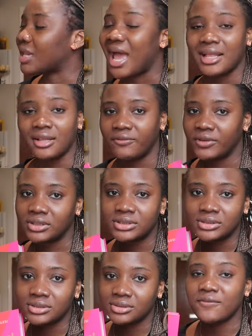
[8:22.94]
I love it.
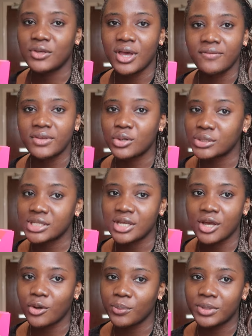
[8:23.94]
If you haven't gotten
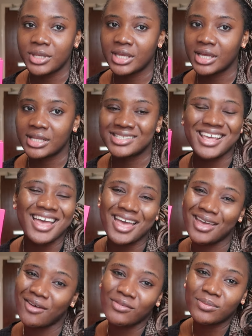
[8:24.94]
a copy yet,
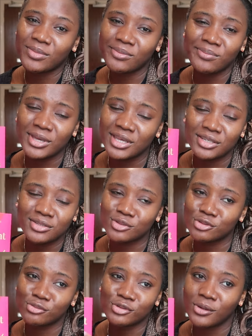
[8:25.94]
I haven't been paid
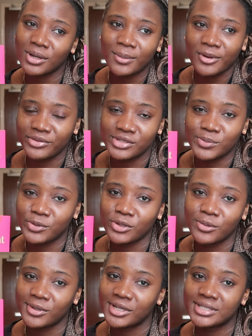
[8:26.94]
to talk about this
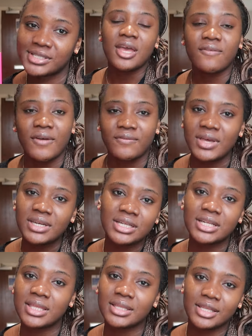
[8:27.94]
book, but if I find
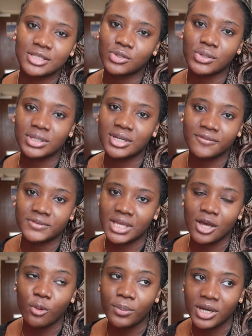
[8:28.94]
anything that's good enough to
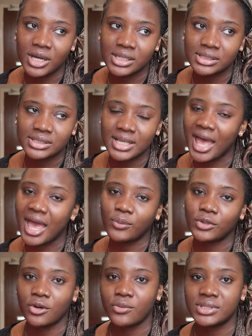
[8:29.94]
help us, I
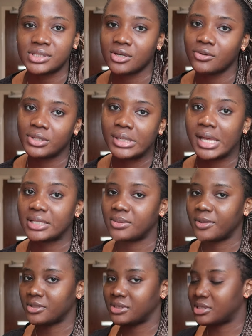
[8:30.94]
would always tell you guys
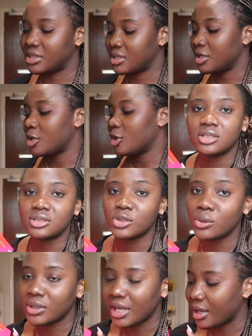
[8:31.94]
about it.
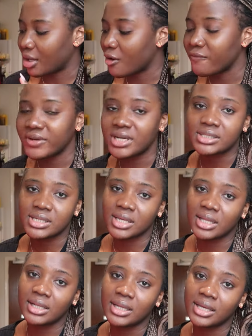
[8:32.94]
So yeah, Confidence
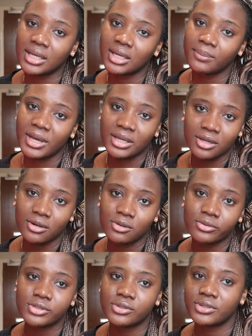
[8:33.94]
and Killing It, my
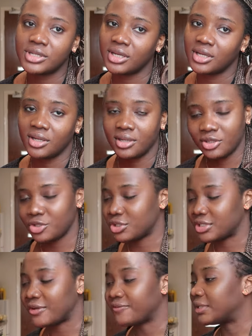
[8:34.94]
girls on here, you
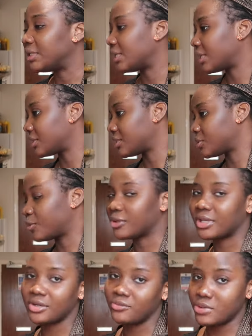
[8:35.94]
should definitely get this
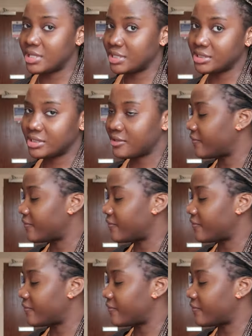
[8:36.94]
book and read it